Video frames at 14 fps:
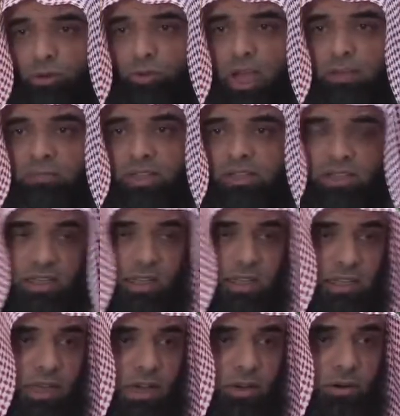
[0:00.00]
to Muhammad
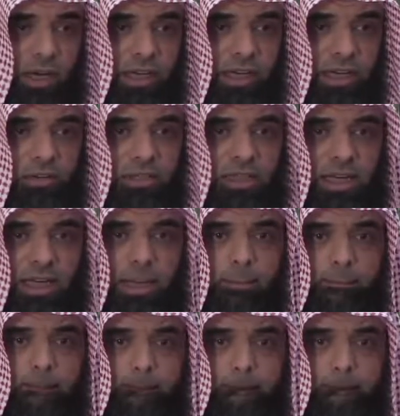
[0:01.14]
sallallahu alayhi wasallam,